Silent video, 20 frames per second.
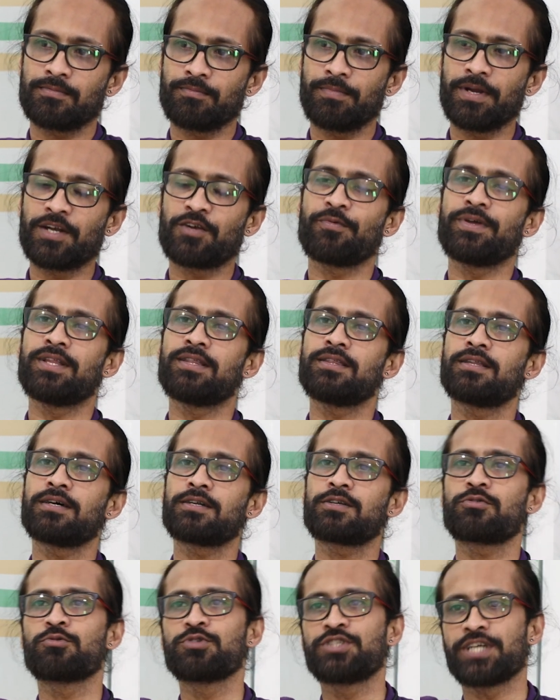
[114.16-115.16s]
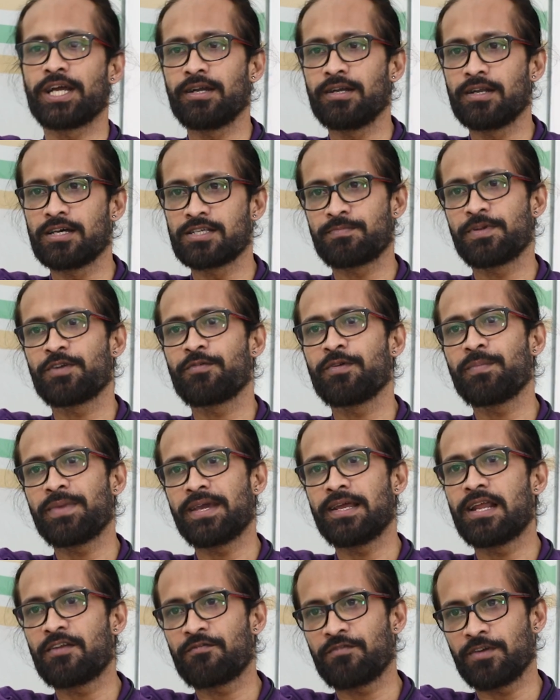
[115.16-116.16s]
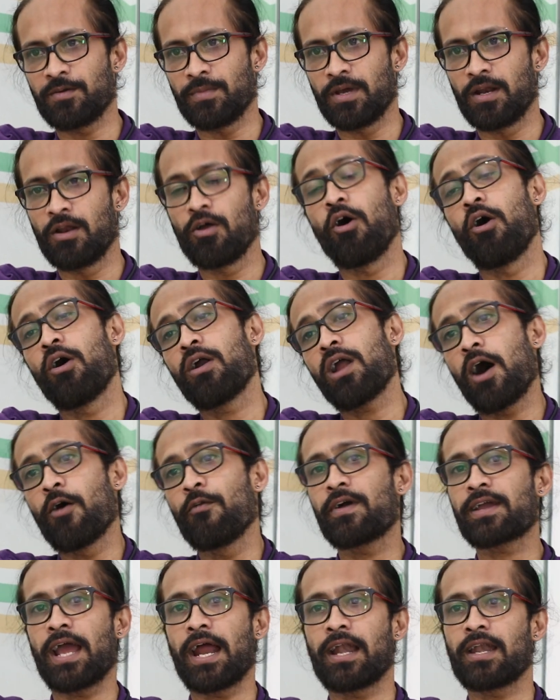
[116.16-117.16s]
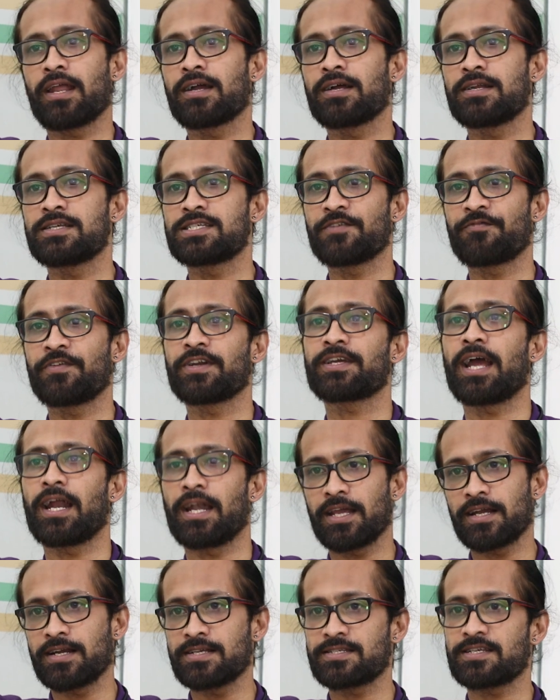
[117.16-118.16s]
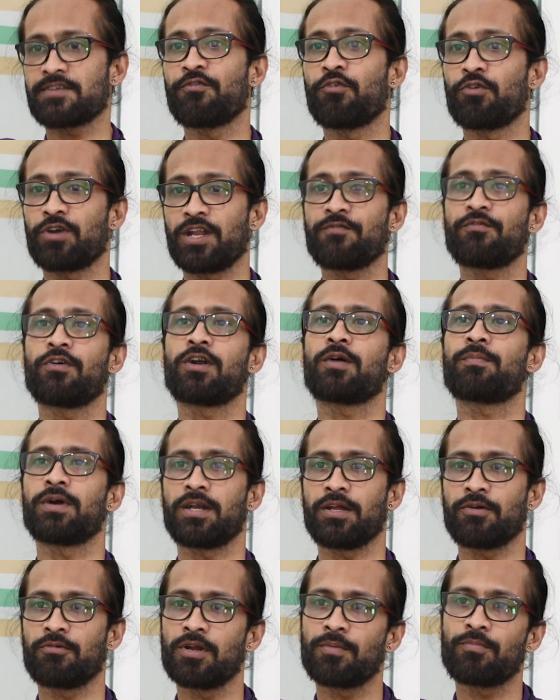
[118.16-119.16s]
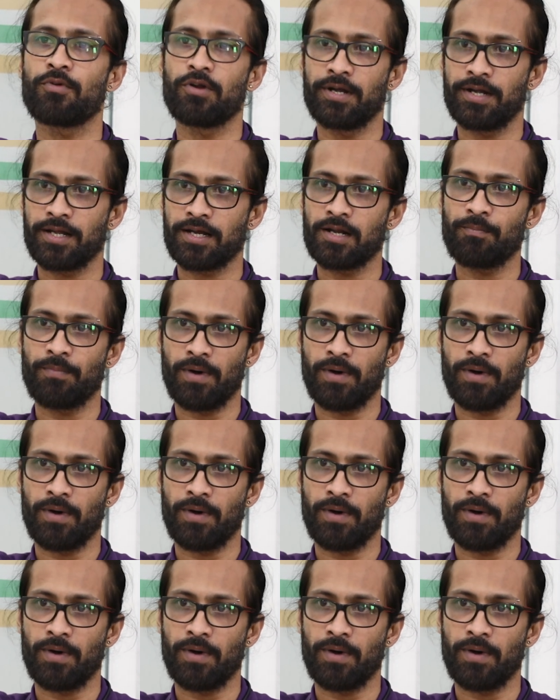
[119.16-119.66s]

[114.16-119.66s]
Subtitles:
between the two genders, between male and female, or how the categories, different categories are voting for a particular political